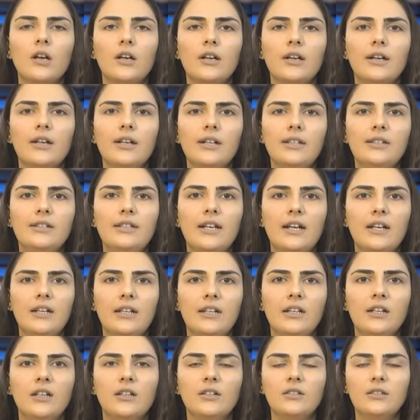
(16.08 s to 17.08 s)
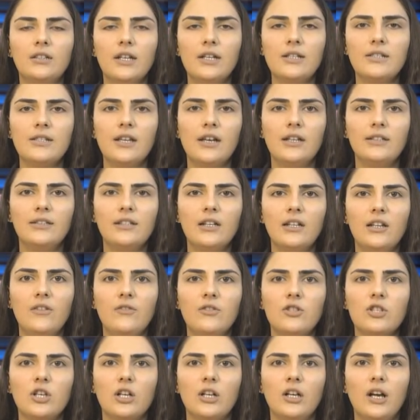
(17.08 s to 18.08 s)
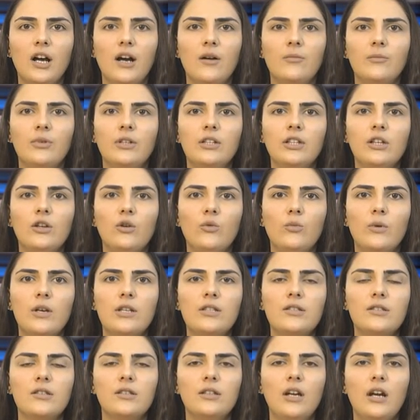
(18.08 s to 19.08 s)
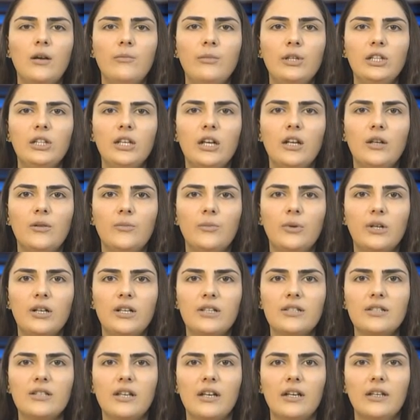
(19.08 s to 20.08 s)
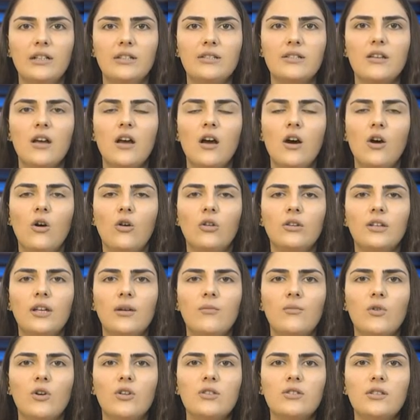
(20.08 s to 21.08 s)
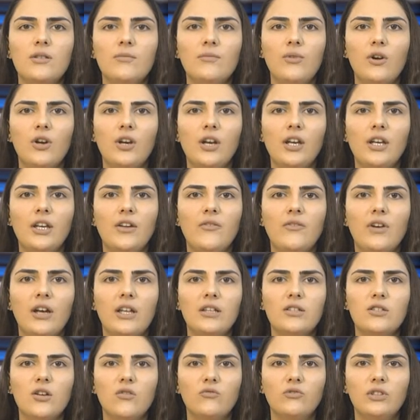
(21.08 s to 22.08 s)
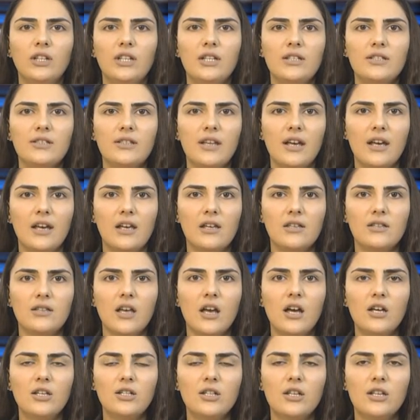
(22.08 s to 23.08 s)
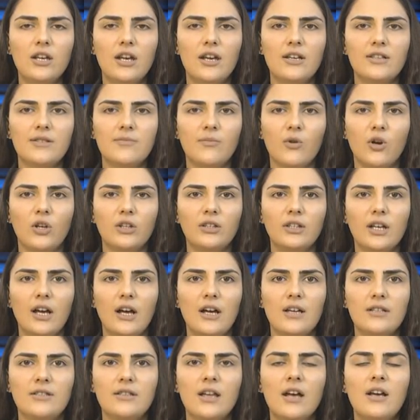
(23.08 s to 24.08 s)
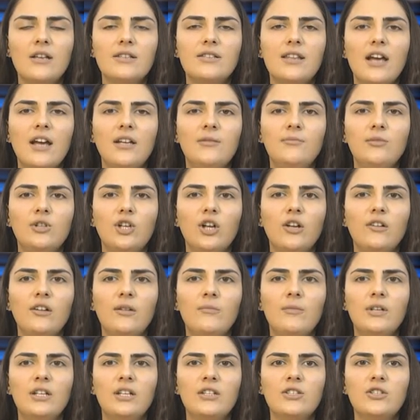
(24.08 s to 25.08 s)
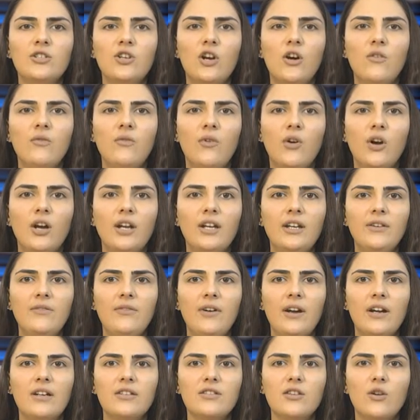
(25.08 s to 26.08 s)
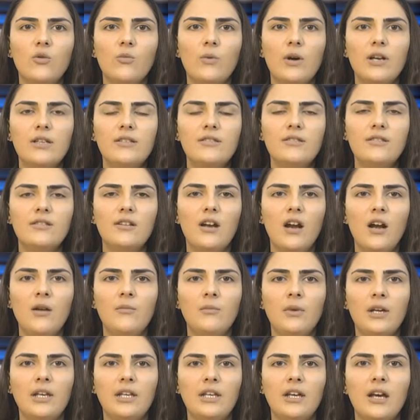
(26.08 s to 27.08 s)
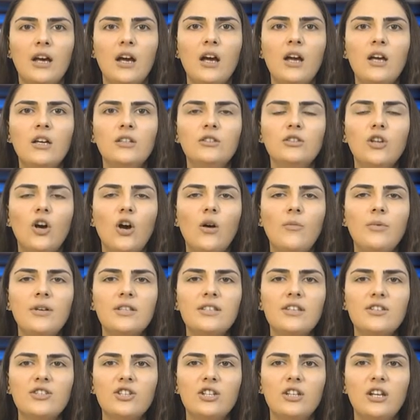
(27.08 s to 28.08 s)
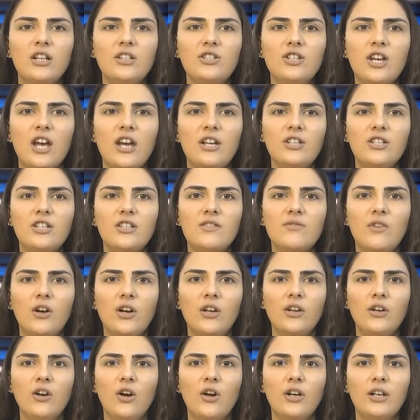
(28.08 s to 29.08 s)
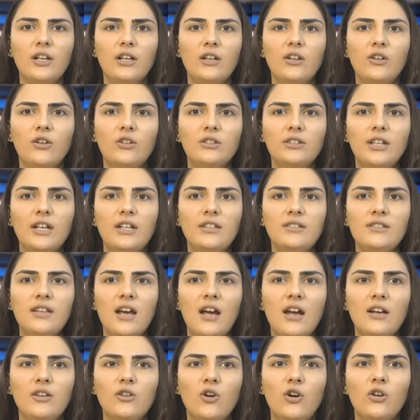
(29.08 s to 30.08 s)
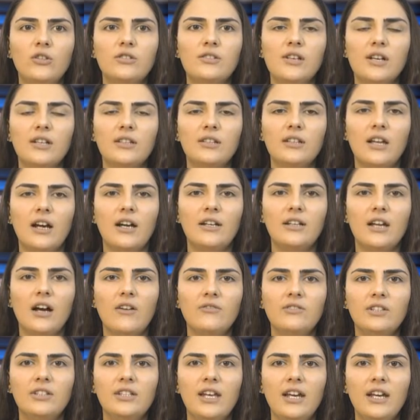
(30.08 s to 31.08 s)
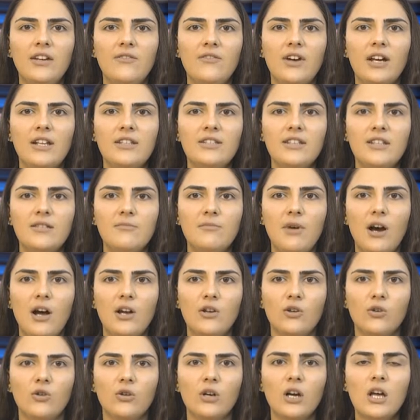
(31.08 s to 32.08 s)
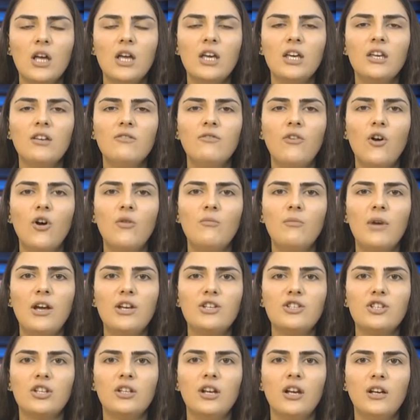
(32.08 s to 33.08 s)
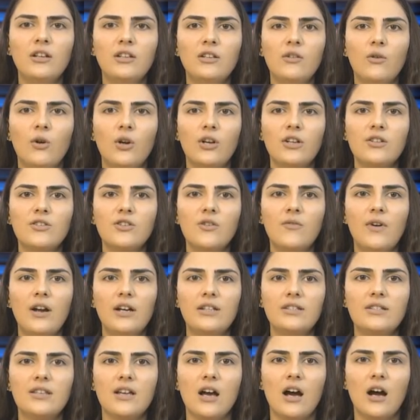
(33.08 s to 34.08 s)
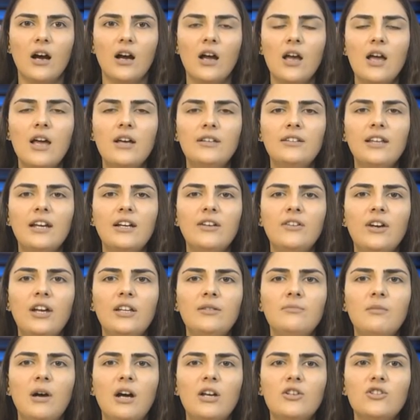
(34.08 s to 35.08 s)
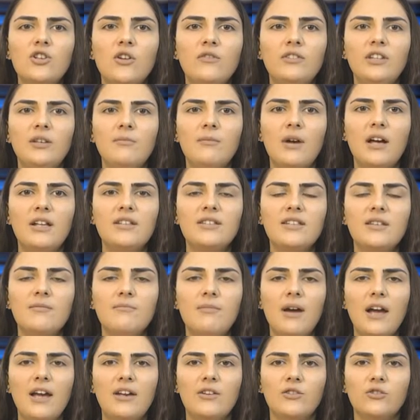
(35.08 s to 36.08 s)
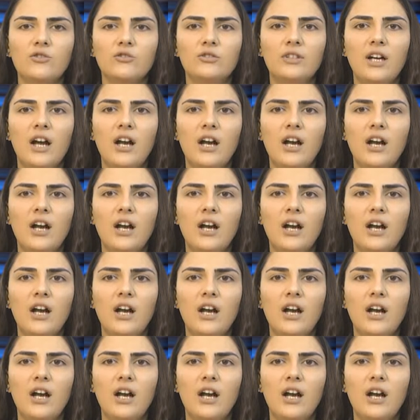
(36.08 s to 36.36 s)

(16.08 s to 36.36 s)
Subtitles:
Good day. The state television company of Western Armenia presents all the most important events of these days. Today's broadcast. Statement of the Minister of Foreign Affairs of Western Armenia. No positional changes were recorded along the entire contact line after the events in Parukh. Information Headquarters of Artsakh. The Great March of Demands in Beirut.